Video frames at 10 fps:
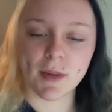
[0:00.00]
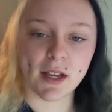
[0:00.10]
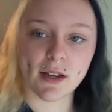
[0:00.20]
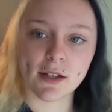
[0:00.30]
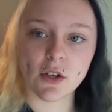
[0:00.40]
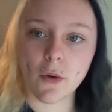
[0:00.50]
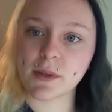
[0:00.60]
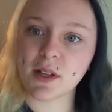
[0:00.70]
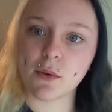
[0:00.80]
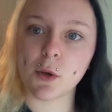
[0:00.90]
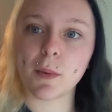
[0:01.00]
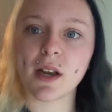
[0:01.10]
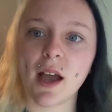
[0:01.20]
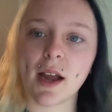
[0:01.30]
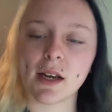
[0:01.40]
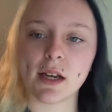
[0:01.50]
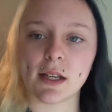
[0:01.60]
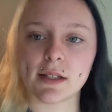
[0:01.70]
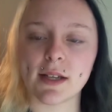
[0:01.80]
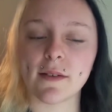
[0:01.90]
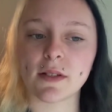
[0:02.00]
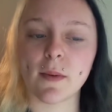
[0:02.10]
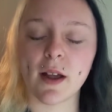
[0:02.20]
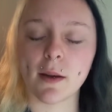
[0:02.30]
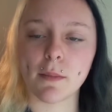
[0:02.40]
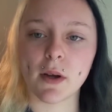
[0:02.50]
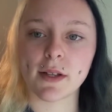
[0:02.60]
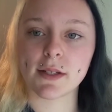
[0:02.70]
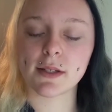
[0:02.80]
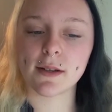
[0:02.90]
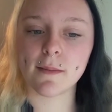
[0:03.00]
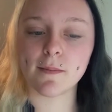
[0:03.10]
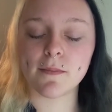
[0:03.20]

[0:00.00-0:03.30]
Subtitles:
He does always have a humid hide, and he does have sphagnum moss.